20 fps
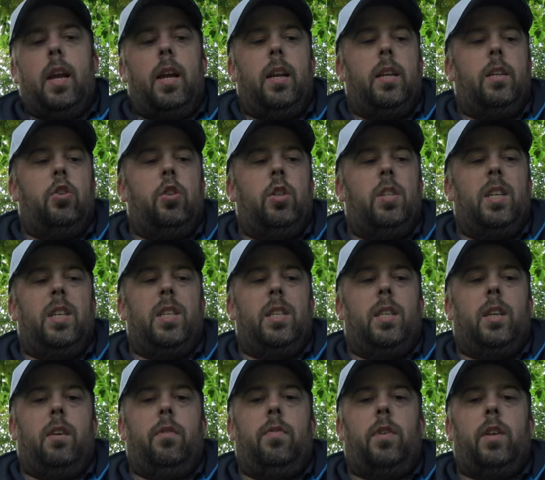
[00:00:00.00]
and it's just
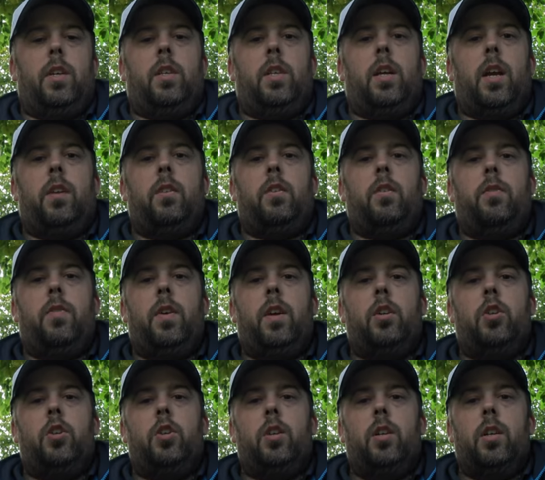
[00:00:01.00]
easier for you to get to
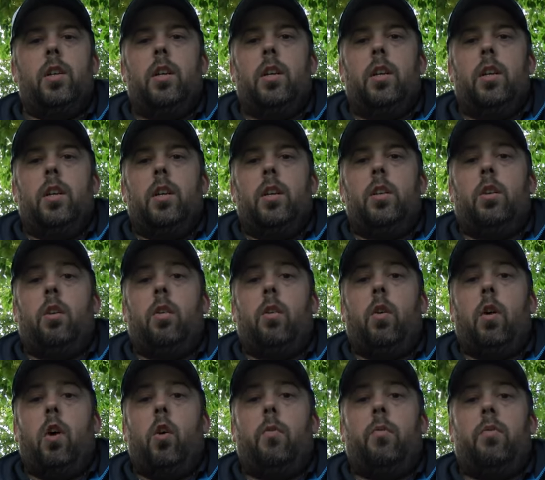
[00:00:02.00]
fish.
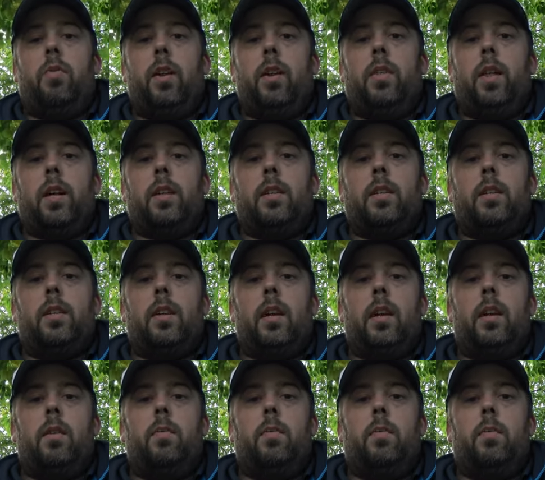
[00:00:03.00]
So hopefully that's